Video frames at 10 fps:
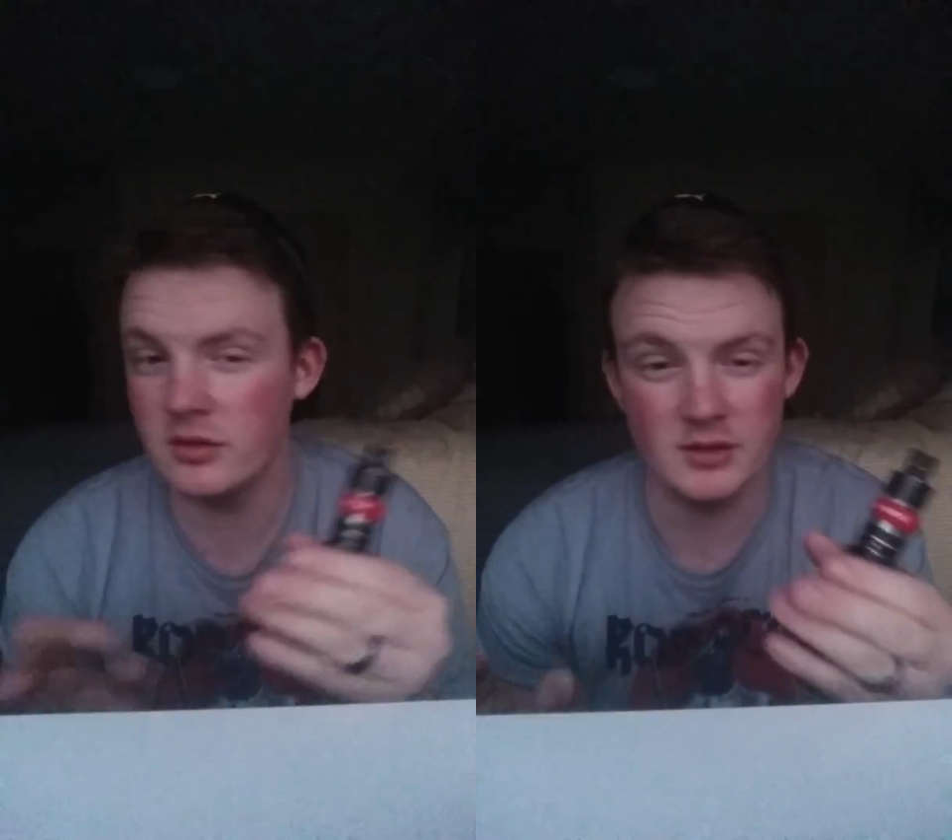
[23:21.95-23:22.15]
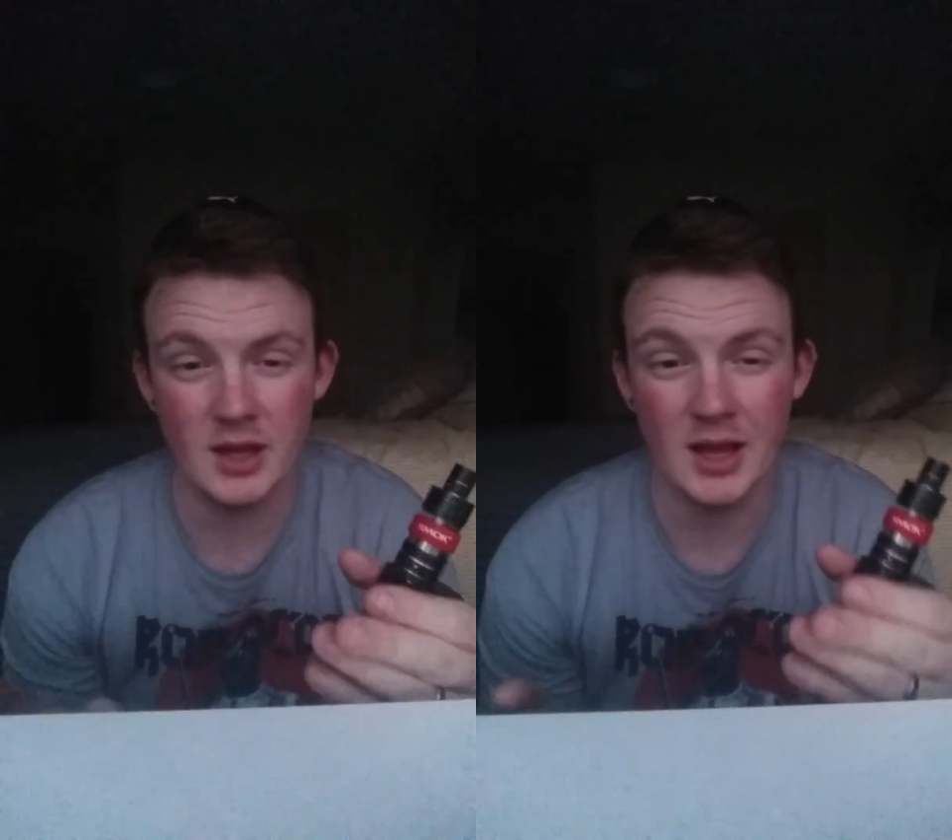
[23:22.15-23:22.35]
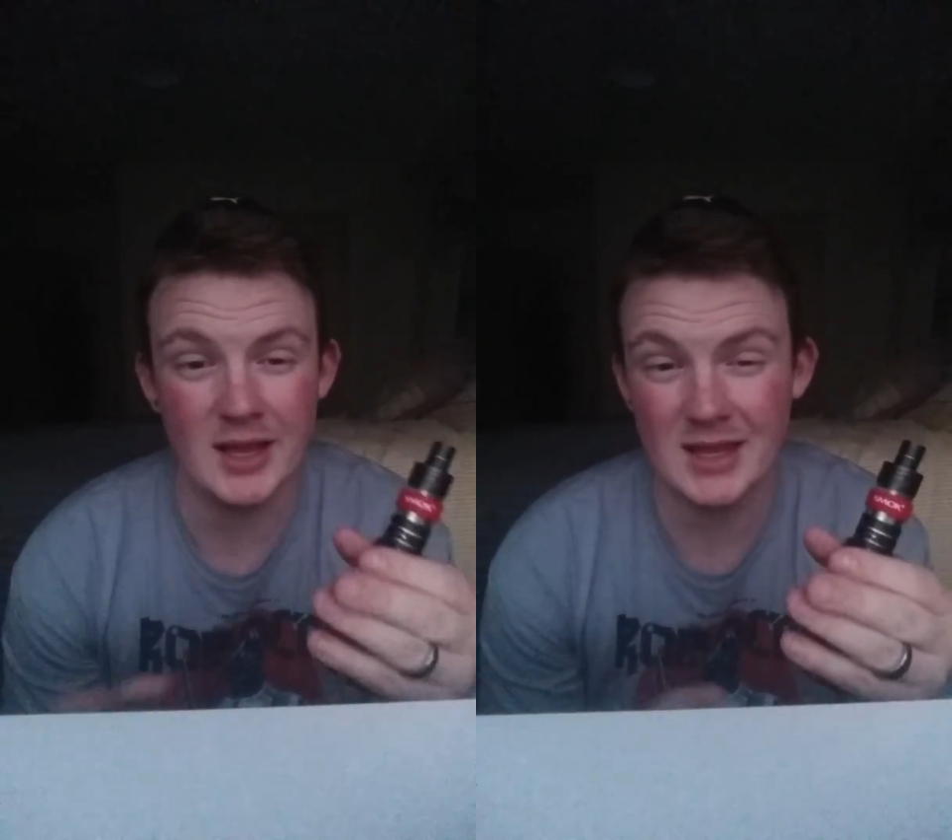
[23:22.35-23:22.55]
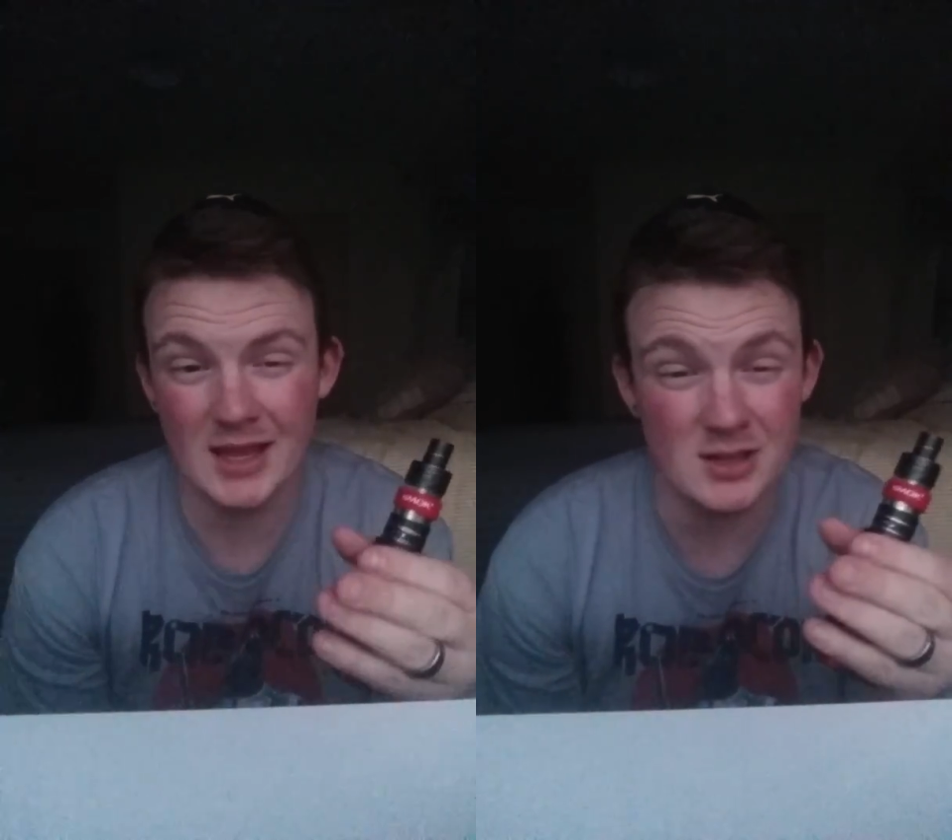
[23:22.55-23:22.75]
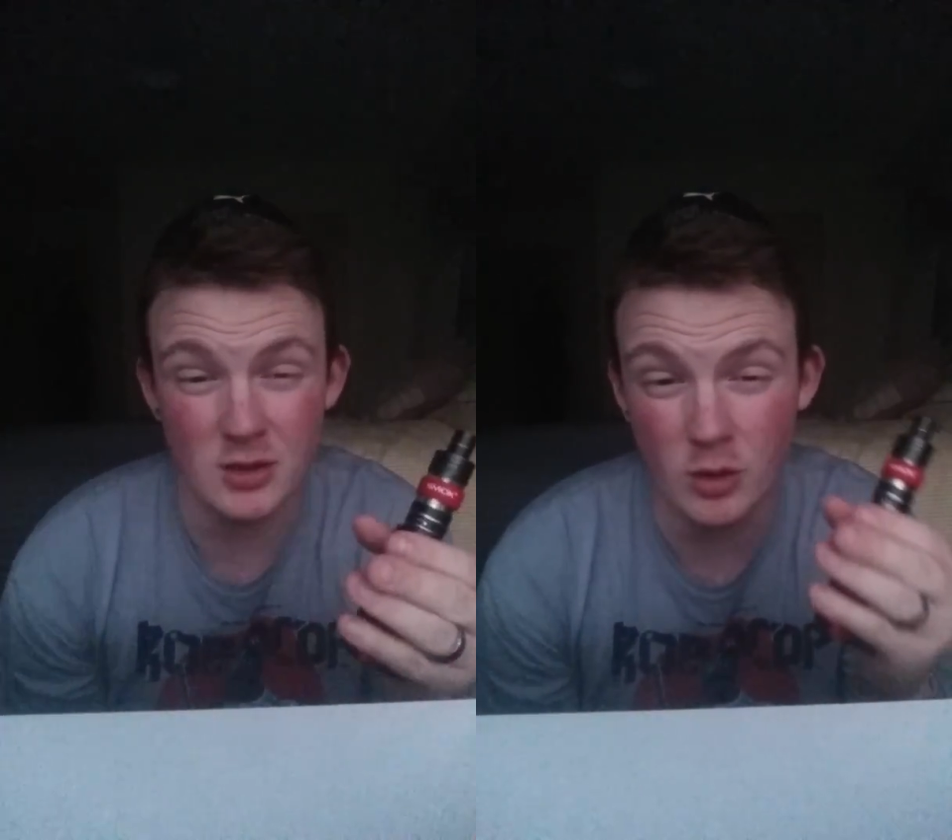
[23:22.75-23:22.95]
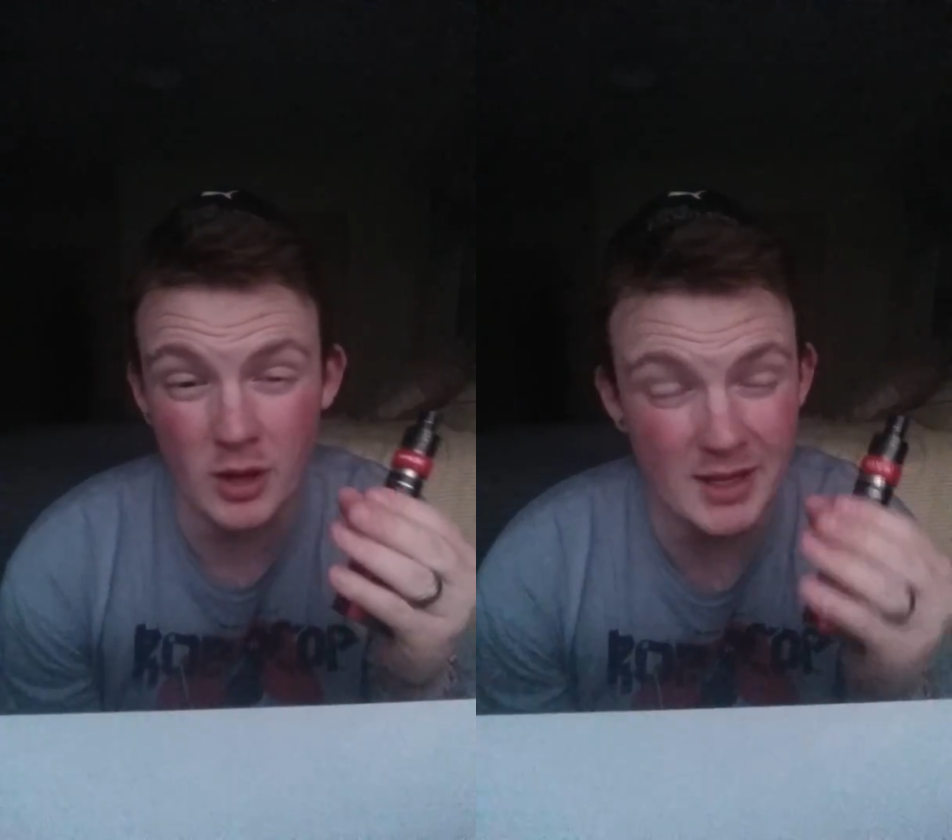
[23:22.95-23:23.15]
than that, I can't